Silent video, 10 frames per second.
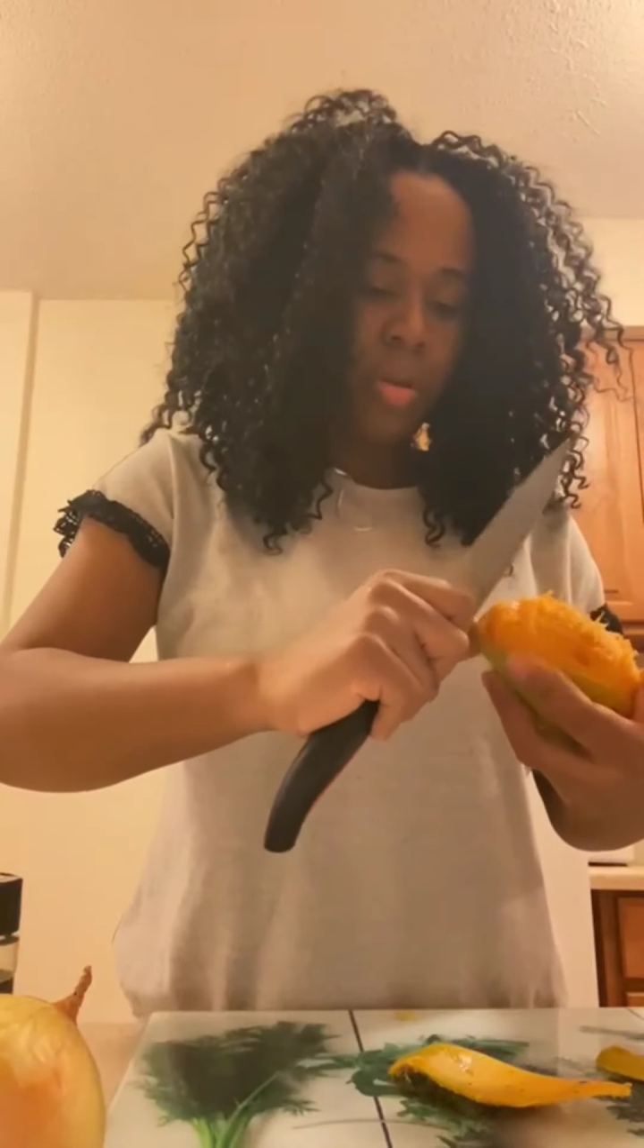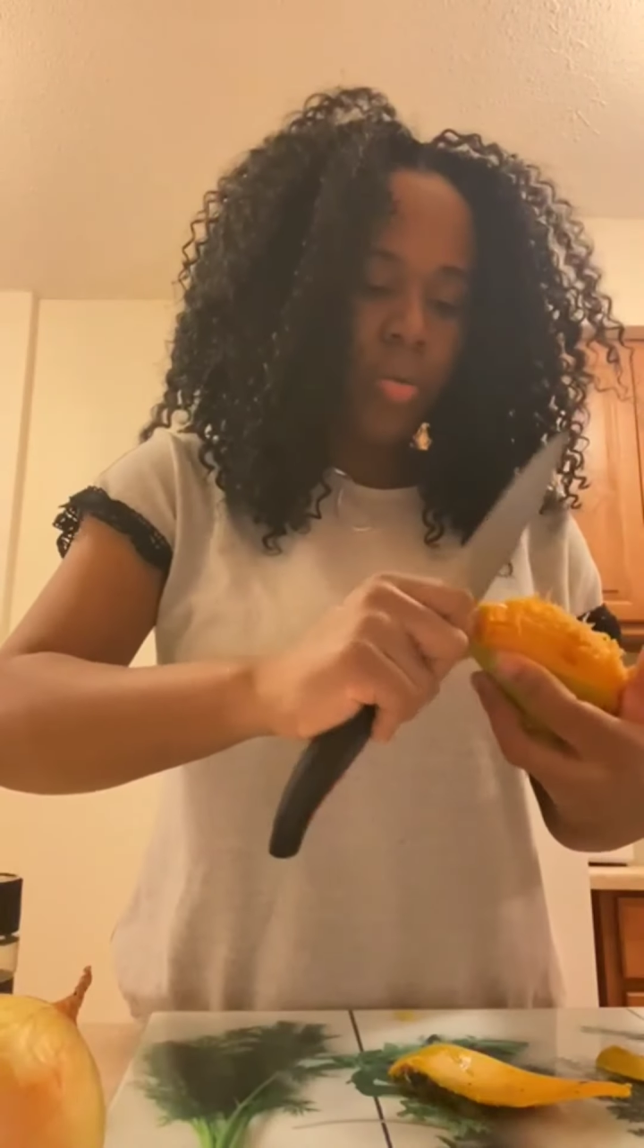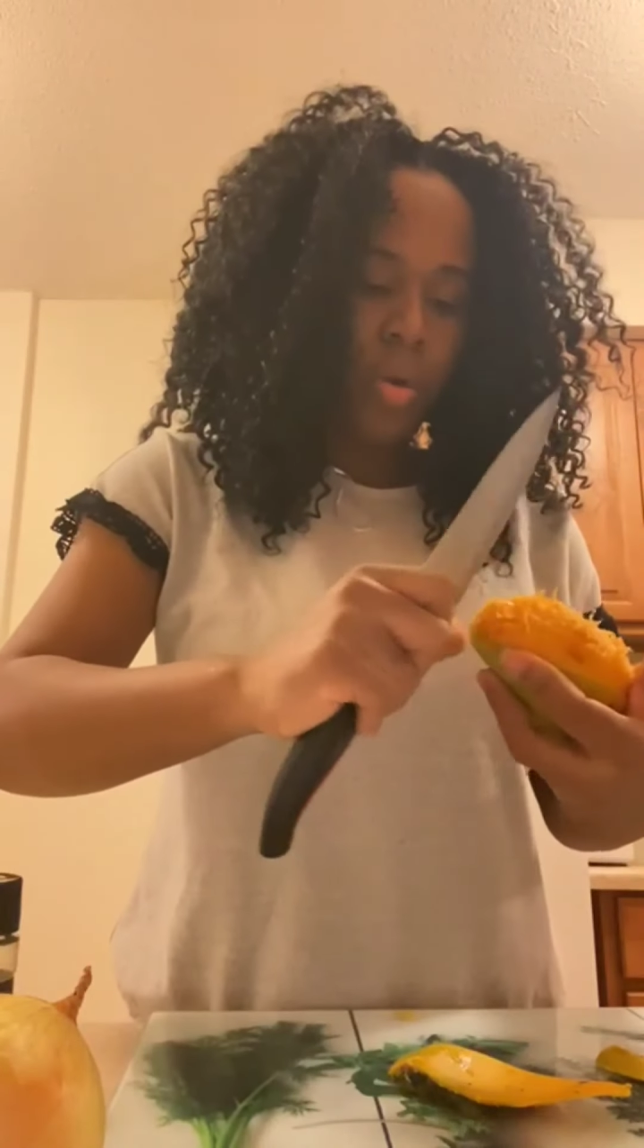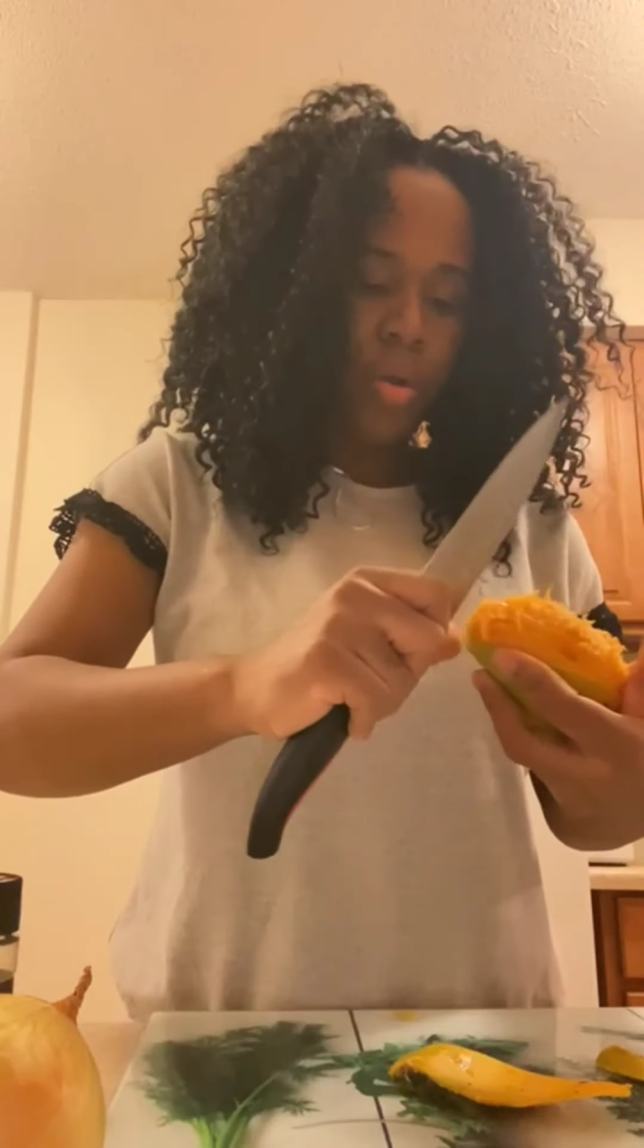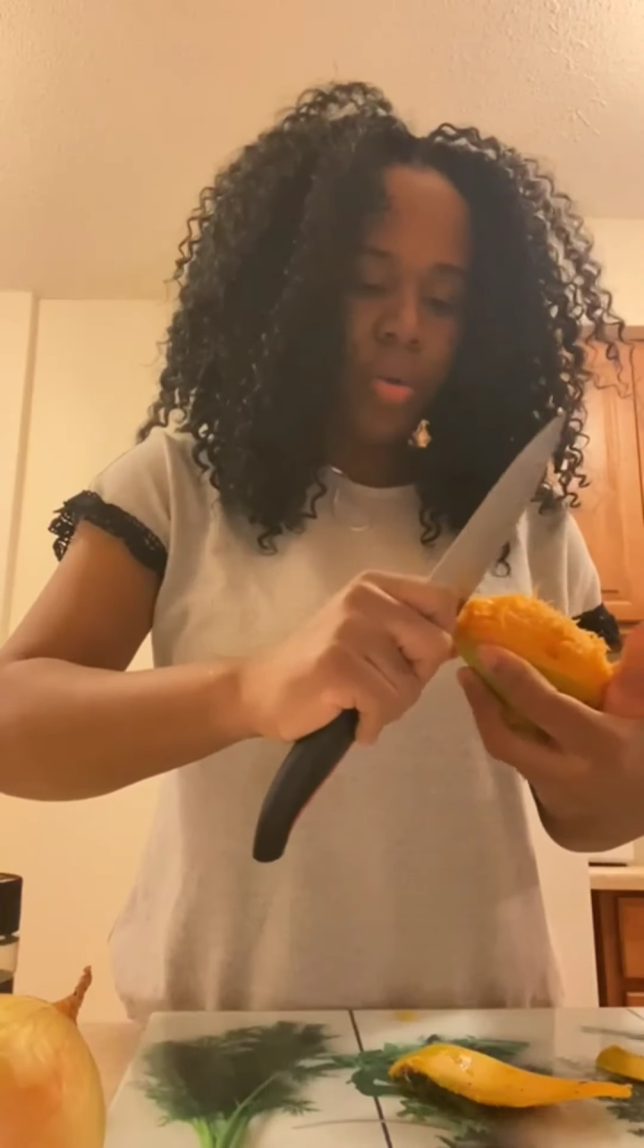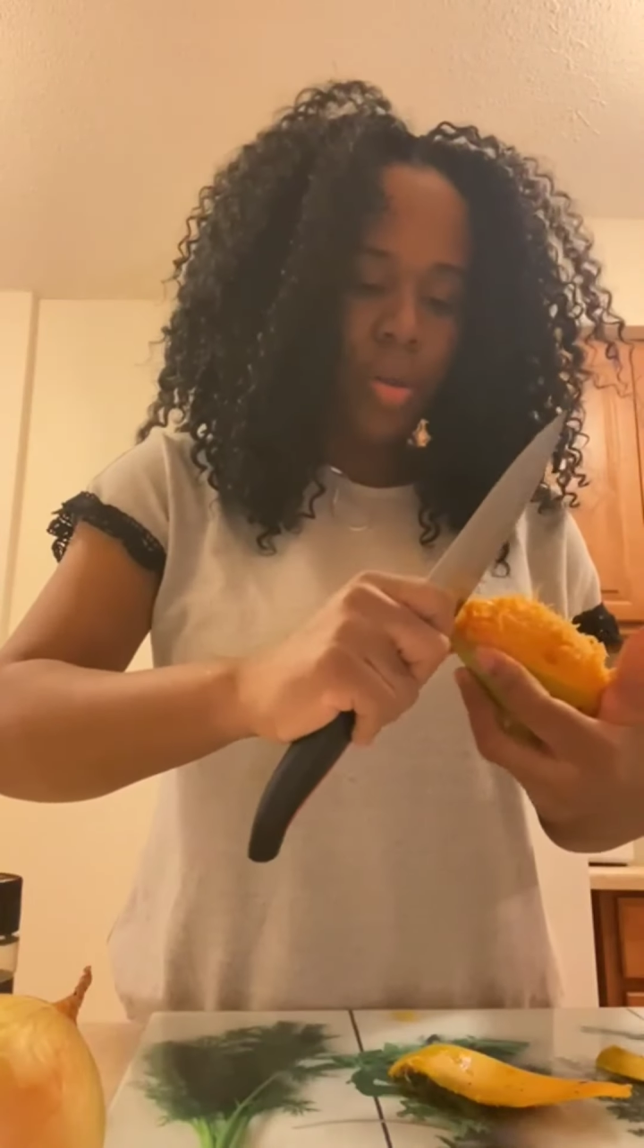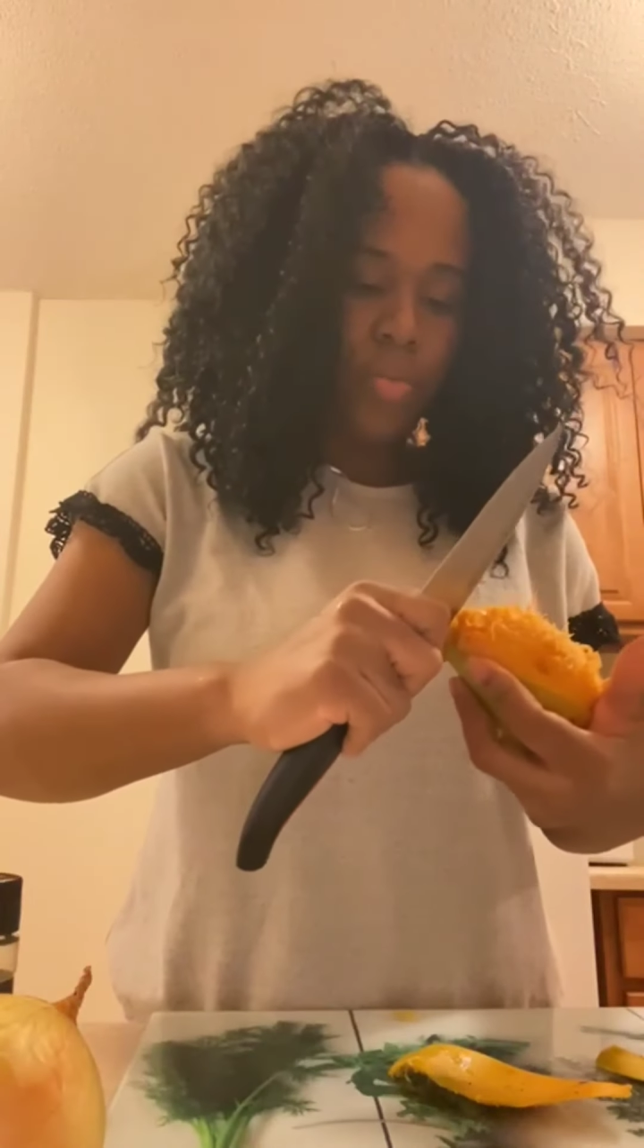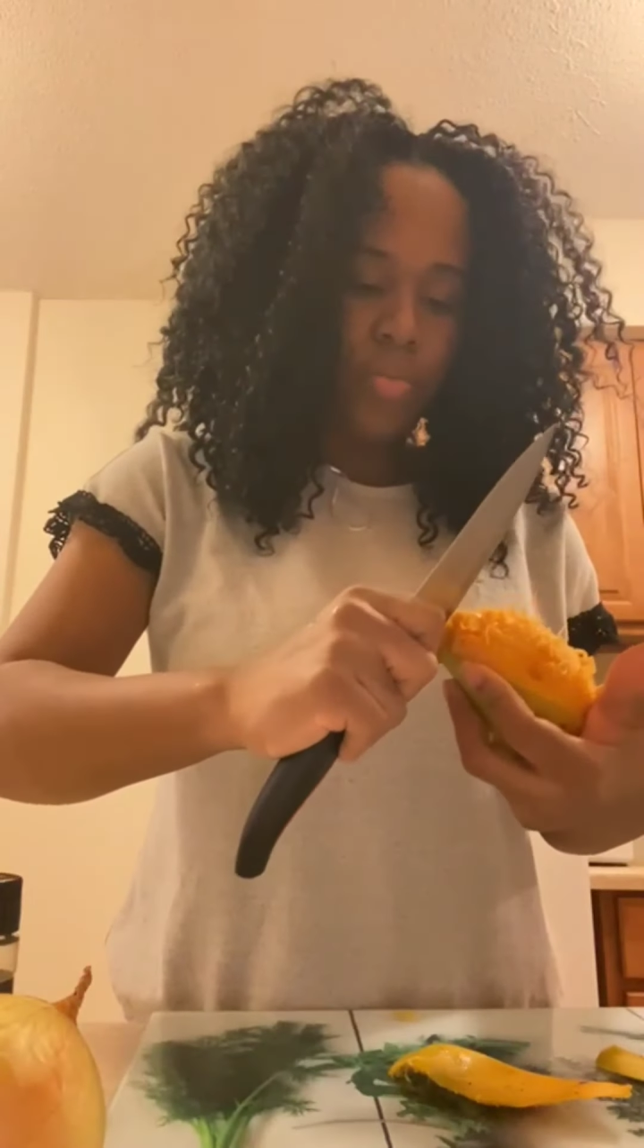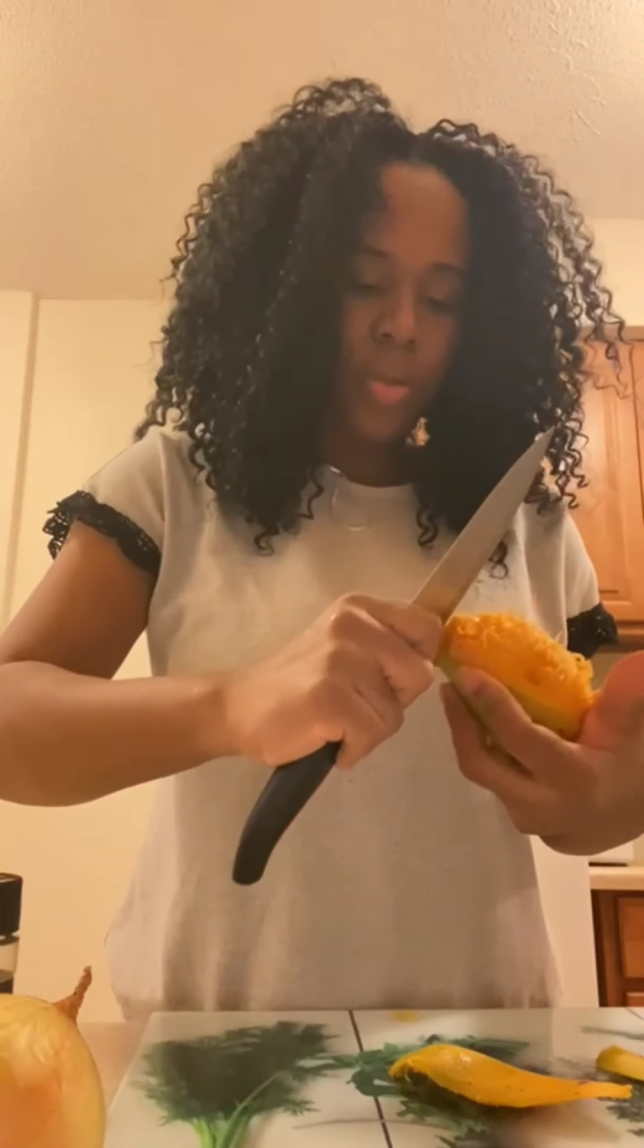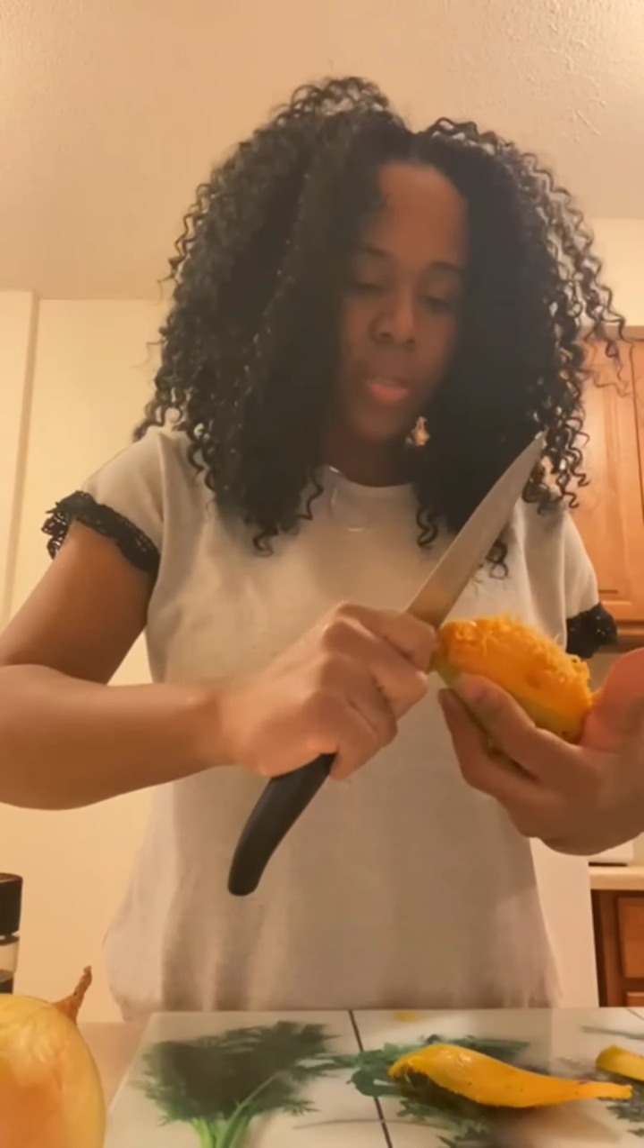can work with the